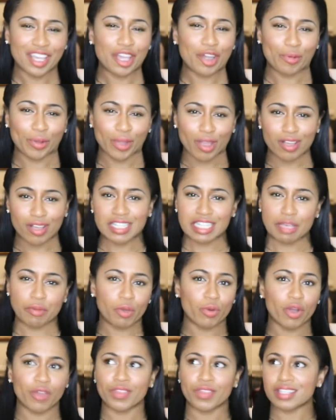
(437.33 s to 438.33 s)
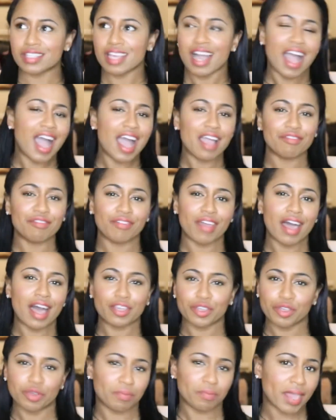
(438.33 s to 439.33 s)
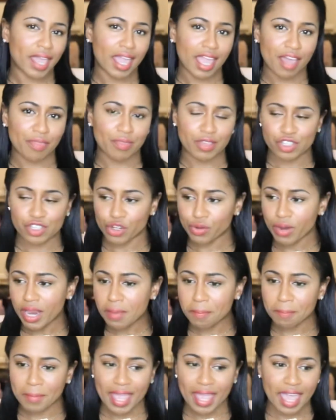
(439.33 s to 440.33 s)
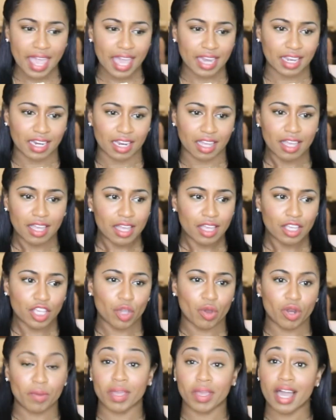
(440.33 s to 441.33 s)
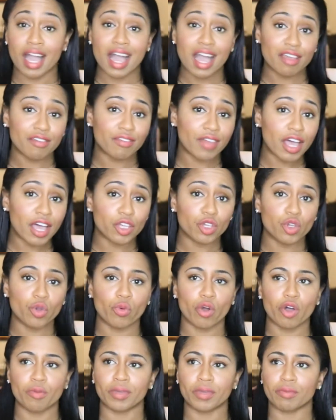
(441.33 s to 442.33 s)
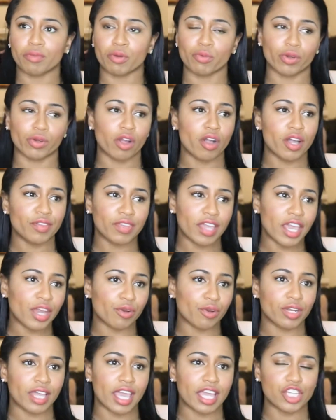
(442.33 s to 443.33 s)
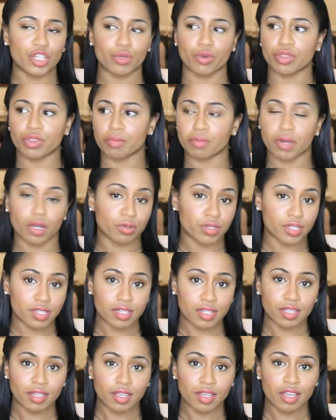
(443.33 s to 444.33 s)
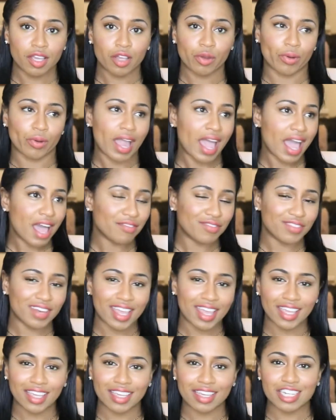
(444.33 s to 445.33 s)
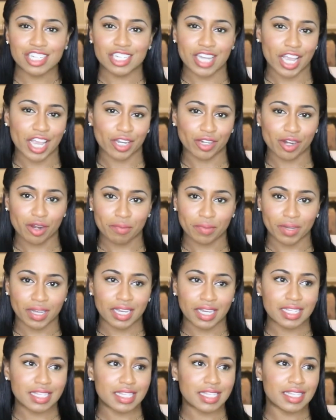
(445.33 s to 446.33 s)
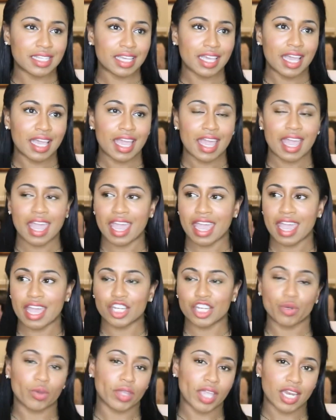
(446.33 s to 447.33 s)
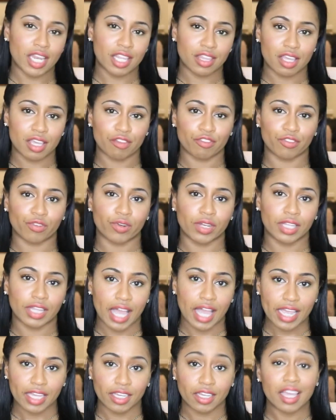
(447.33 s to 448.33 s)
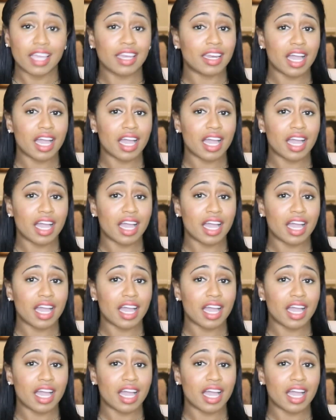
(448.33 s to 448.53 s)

We all say we want this high value man, this great man, and you want to be a high value woman, but we're on the internet doing the most. We're half naked, shaking our butts, and doing anything for a like. And